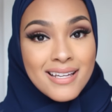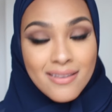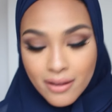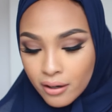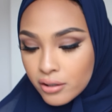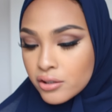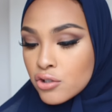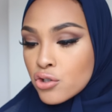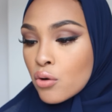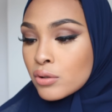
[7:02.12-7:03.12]
in there.
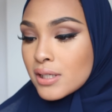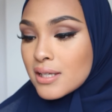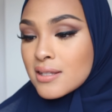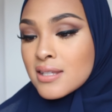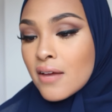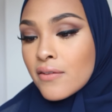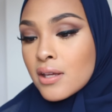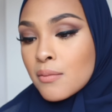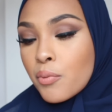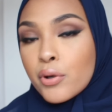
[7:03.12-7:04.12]
There's only
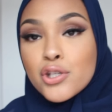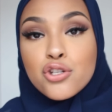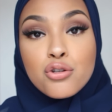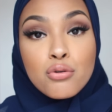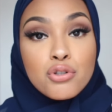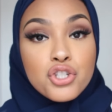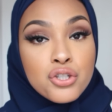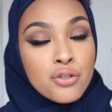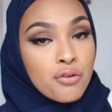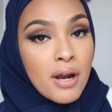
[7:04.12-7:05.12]
7.2
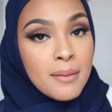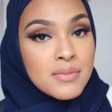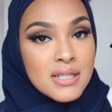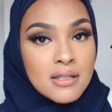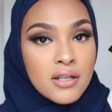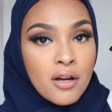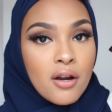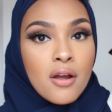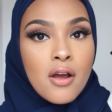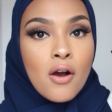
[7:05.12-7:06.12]
grams in
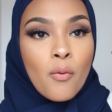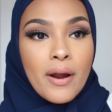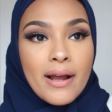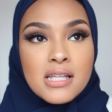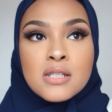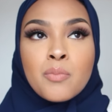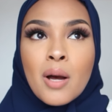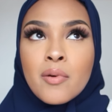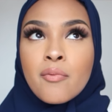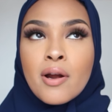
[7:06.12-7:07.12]
here, whereas the
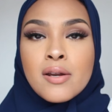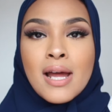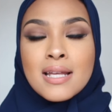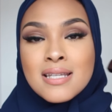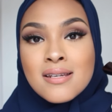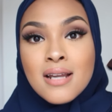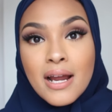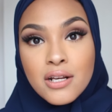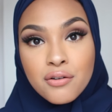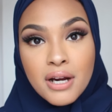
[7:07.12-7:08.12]
Bobbi Brown has
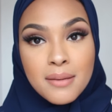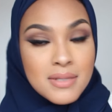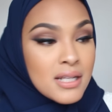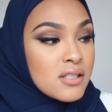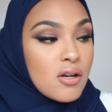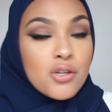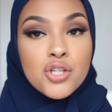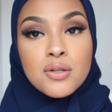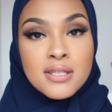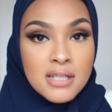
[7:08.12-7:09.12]
9 grams, and it's
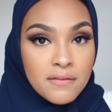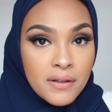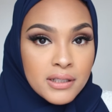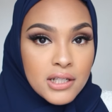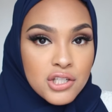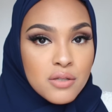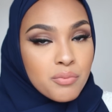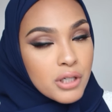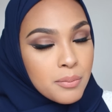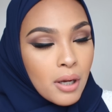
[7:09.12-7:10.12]
also a stick foundation,
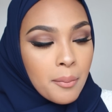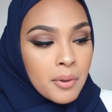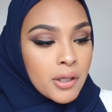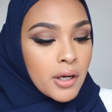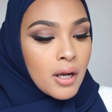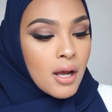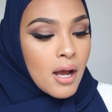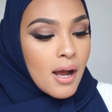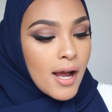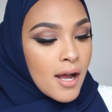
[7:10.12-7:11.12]
pretty popular.
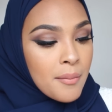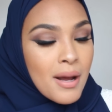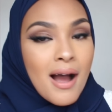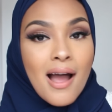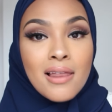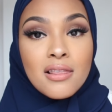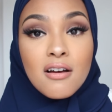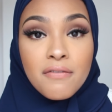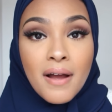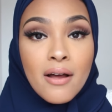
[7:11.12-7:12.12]
I
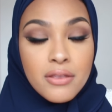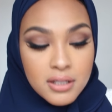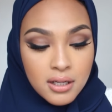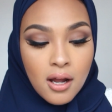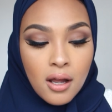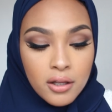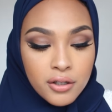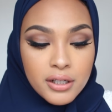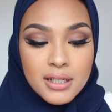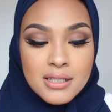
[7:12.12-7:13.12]
love how this
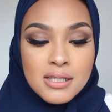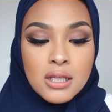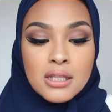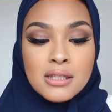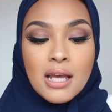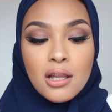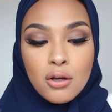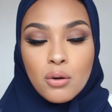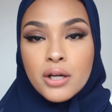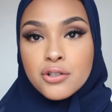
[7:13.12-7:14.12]
color is
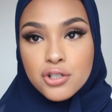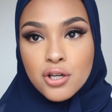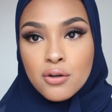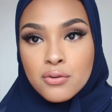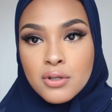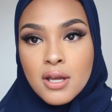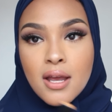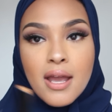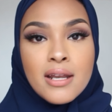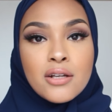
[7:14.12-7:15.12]
yellow undertone,
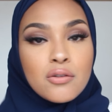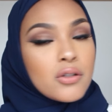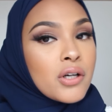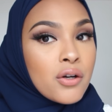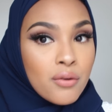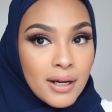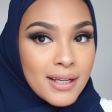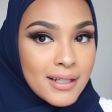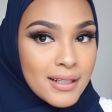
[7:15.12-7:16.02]
and I don't look gray